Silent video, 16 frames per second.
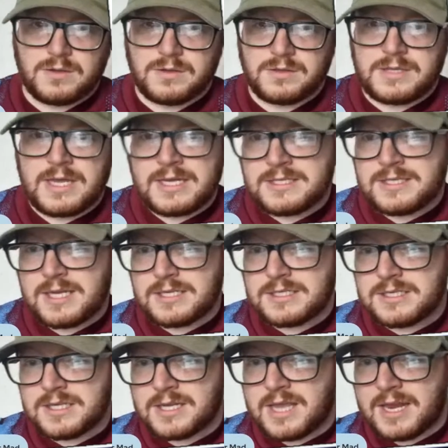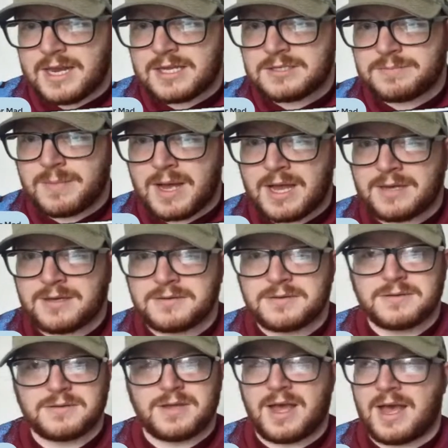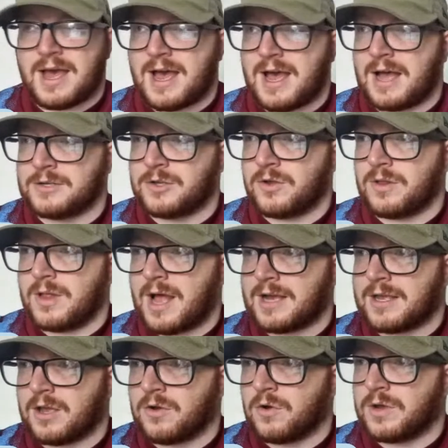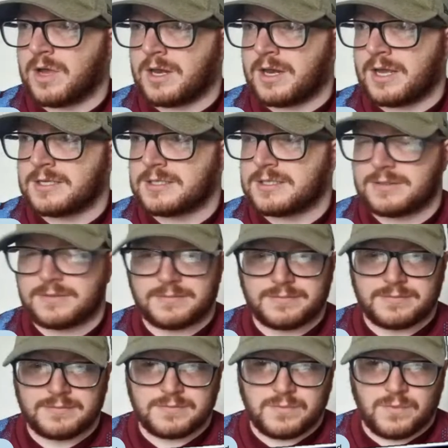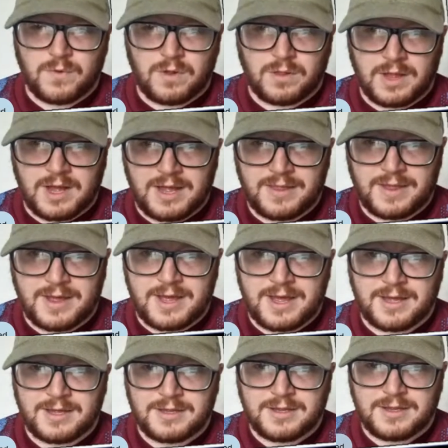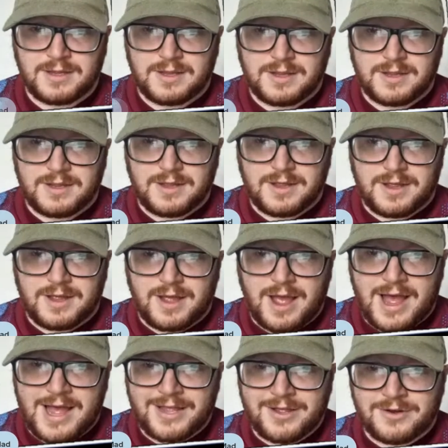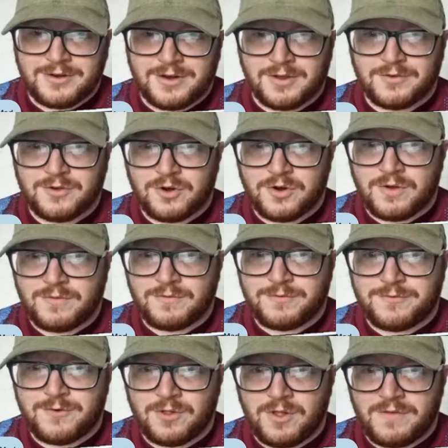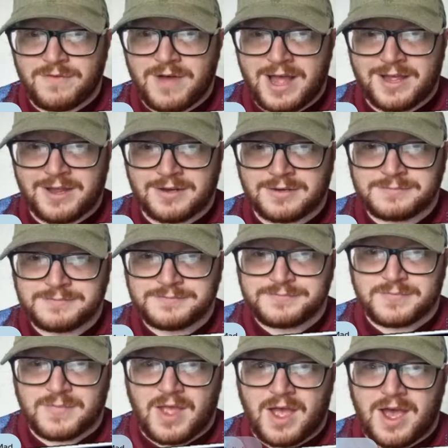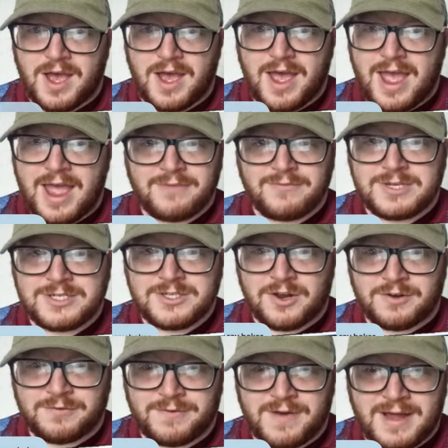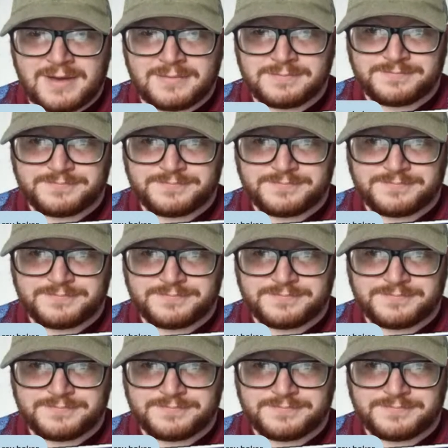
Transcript: Dean says he's a Guinness man. Yeah, I do like a good Guinness. What lie there? Iron. Good on, full of iron. Henry's not a fan.